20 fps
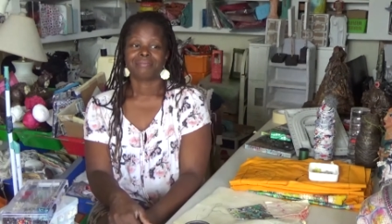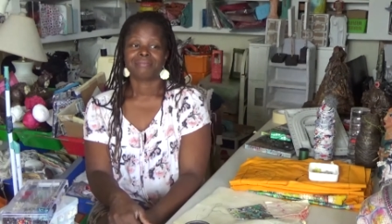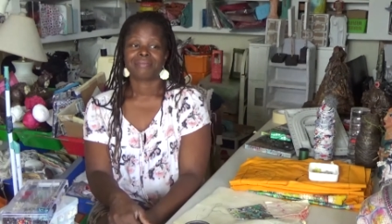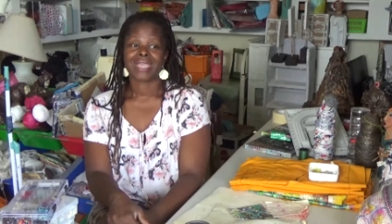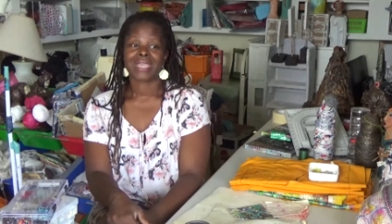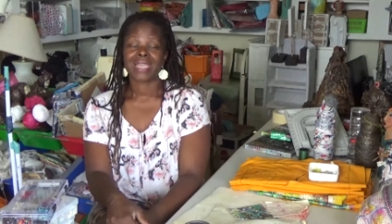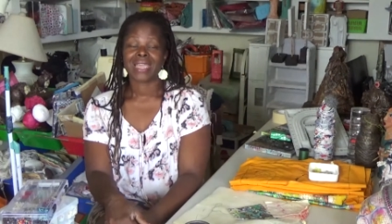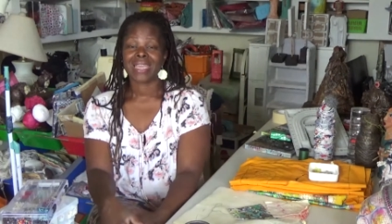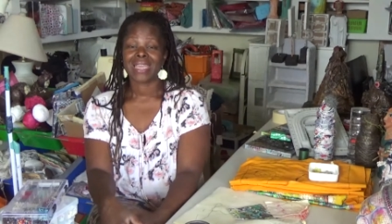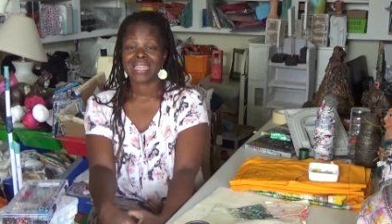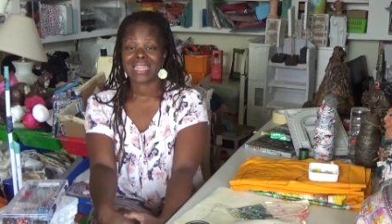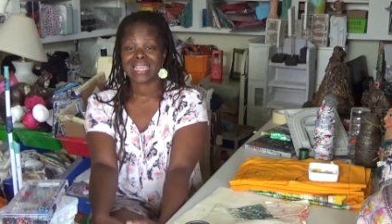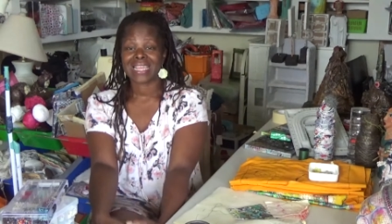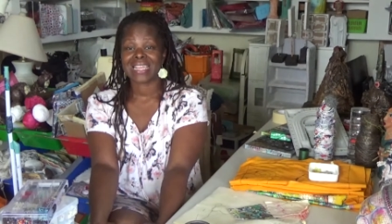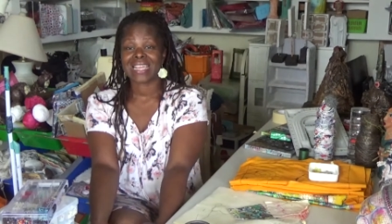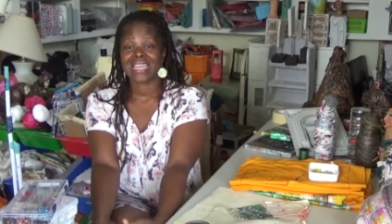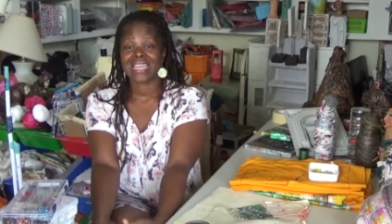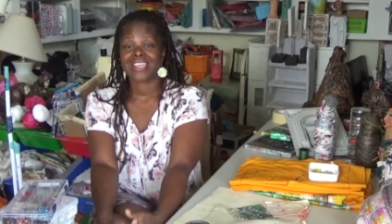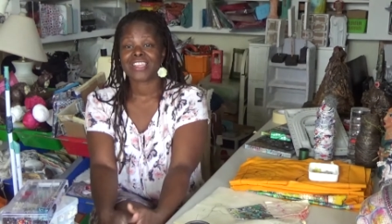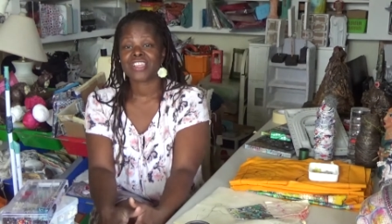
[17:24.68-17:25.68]
yeah,
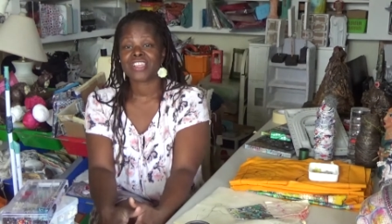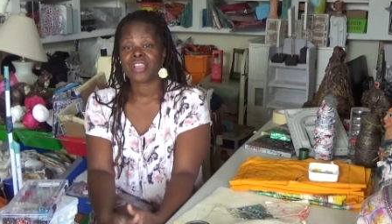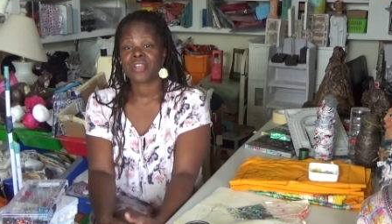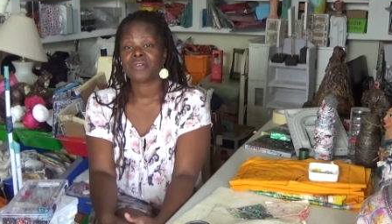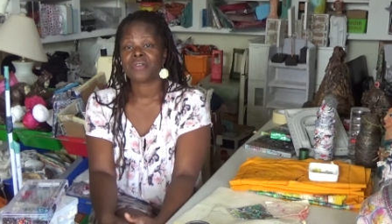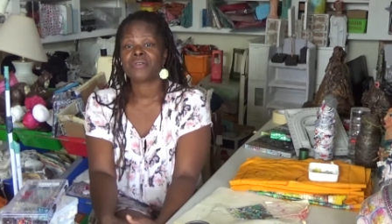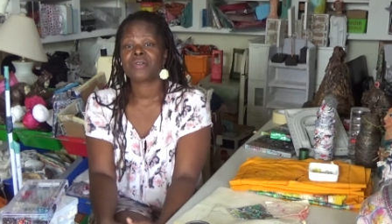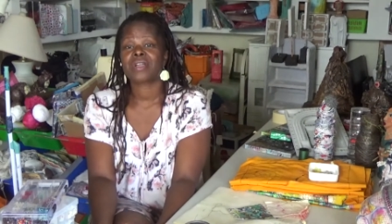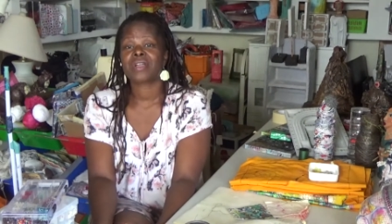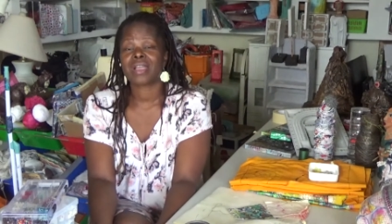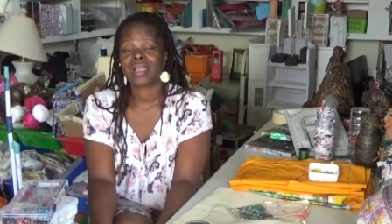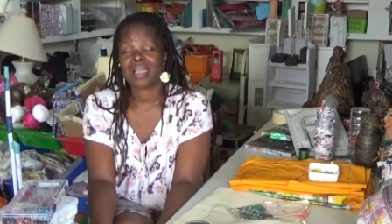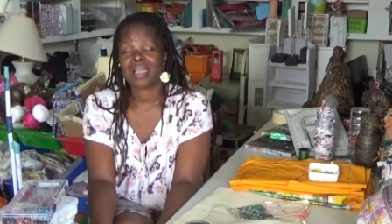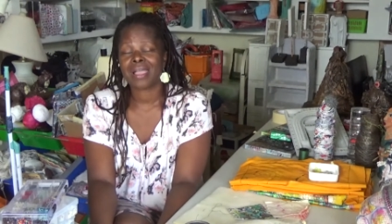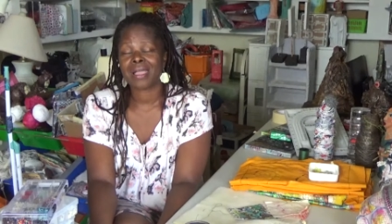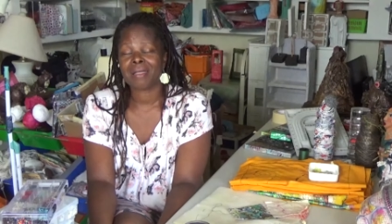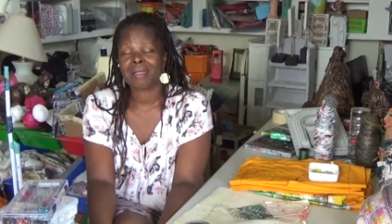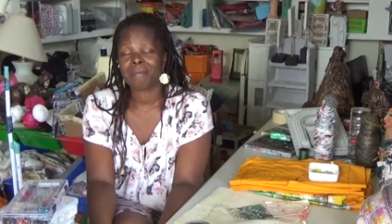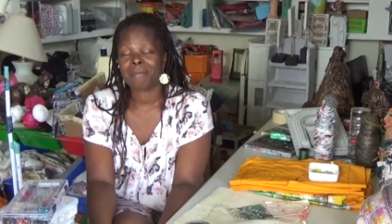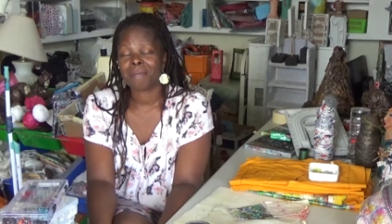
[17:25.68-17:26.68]
that's it. So
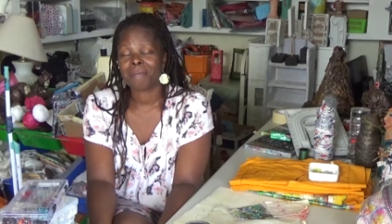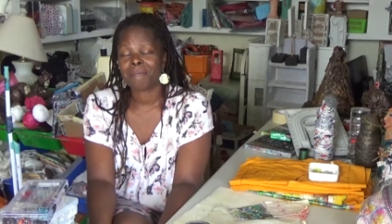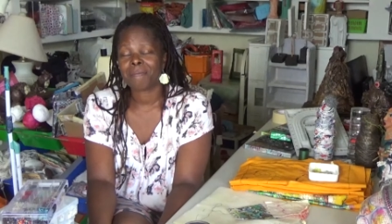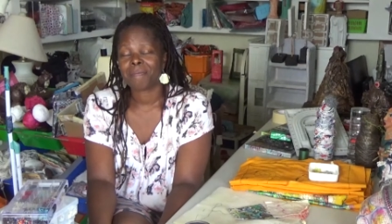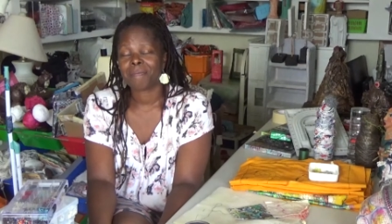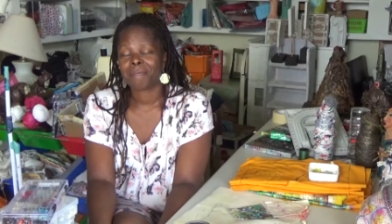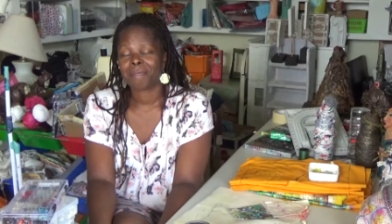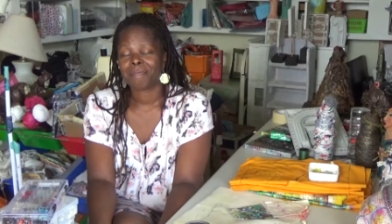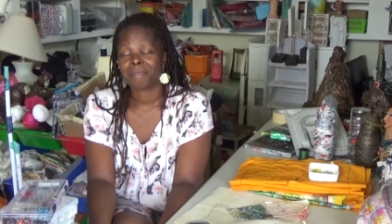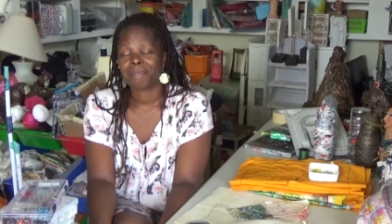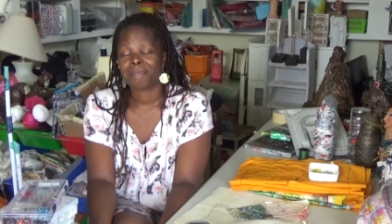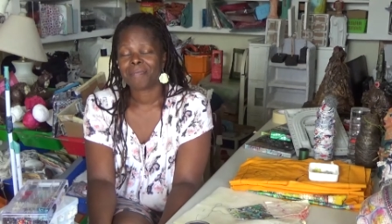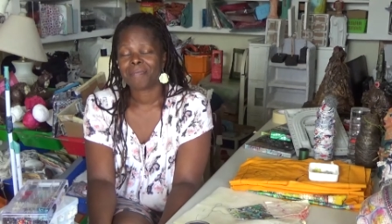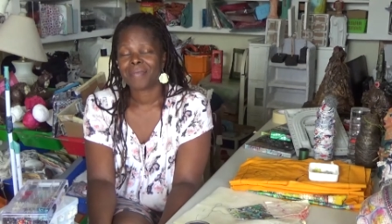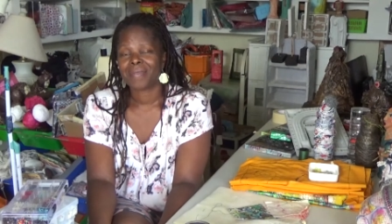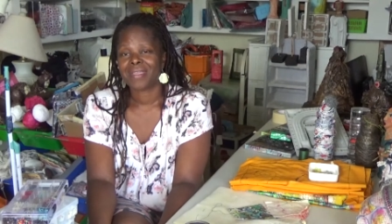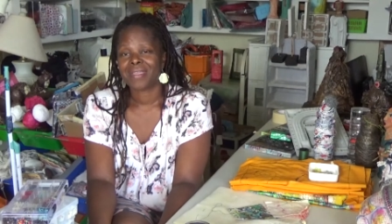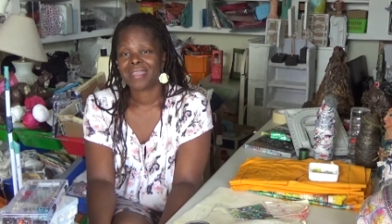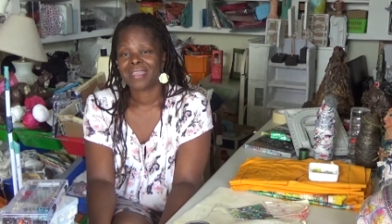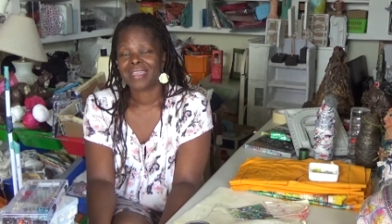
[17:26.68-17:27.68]

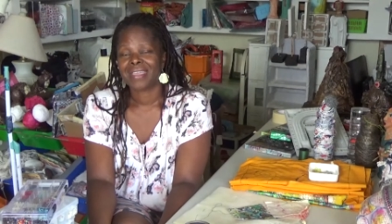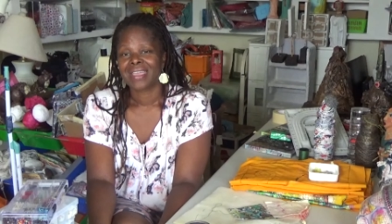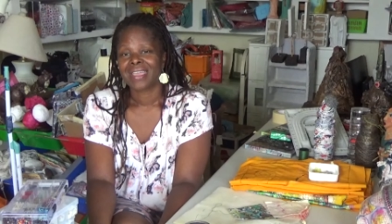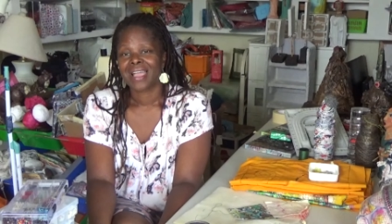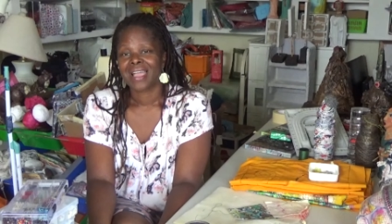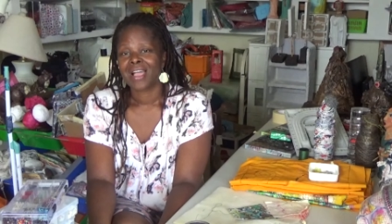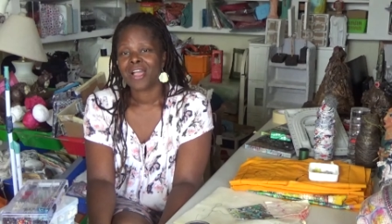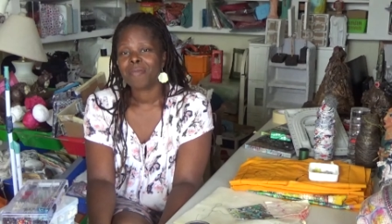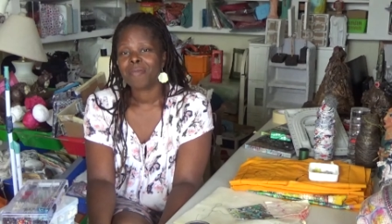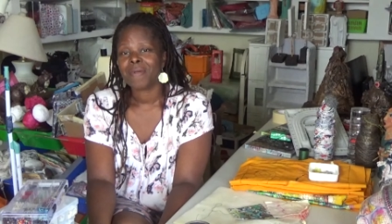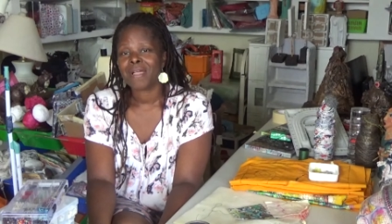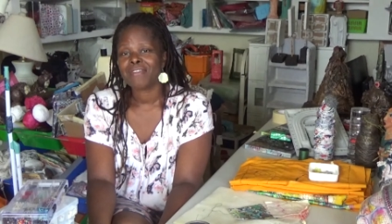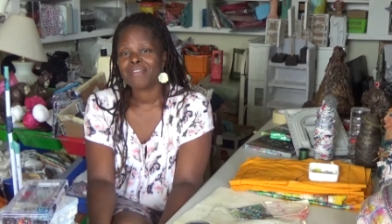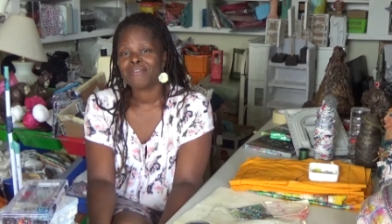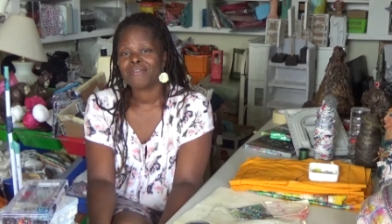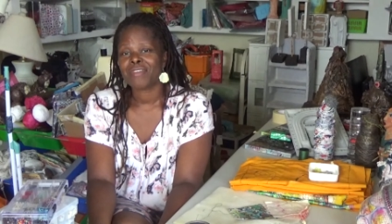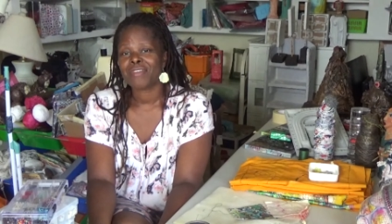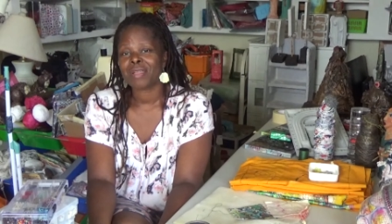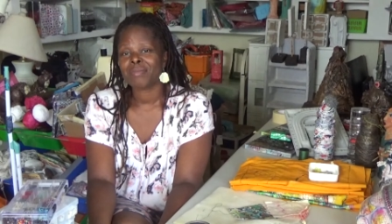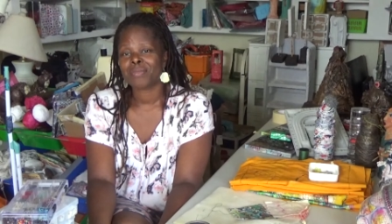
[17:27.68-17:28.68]
I hope I
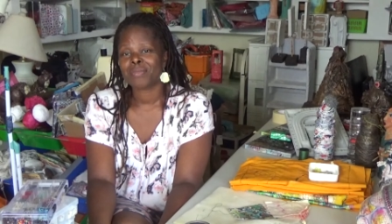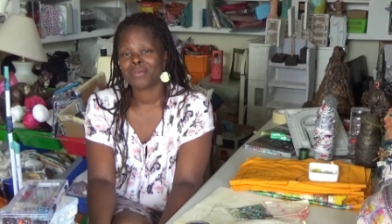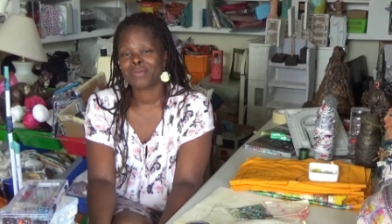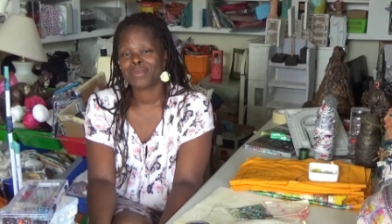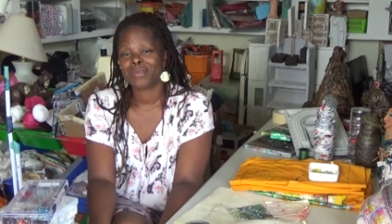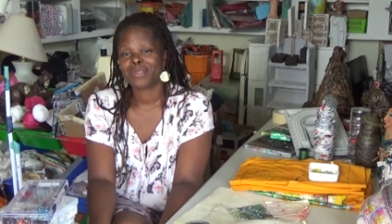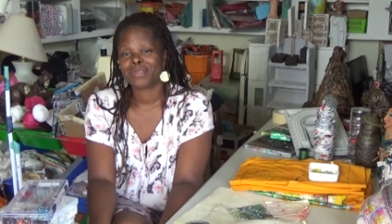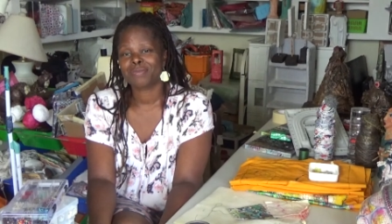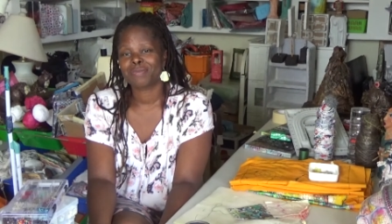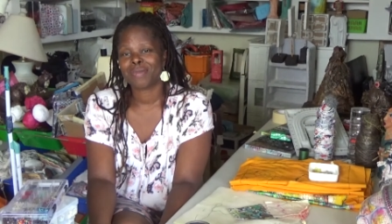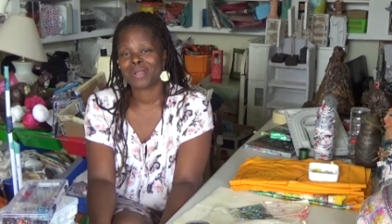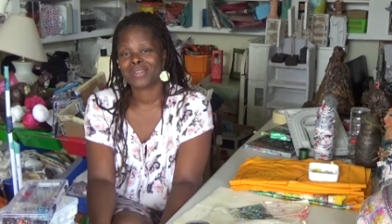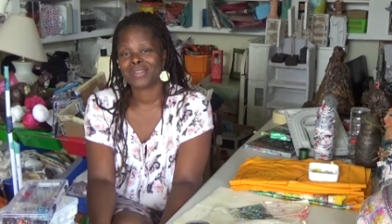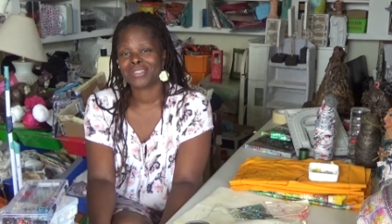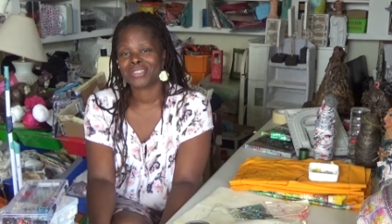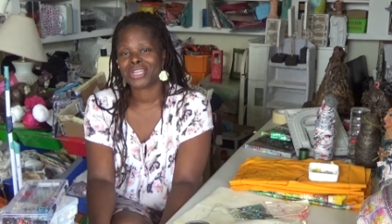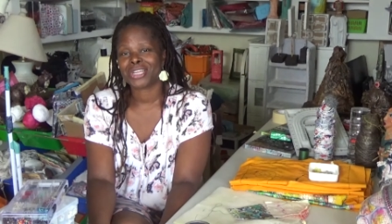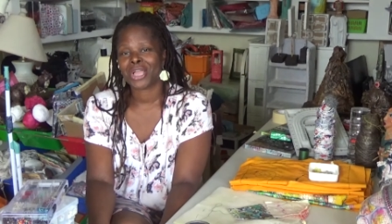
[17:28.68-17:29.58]
haven't rambled too much.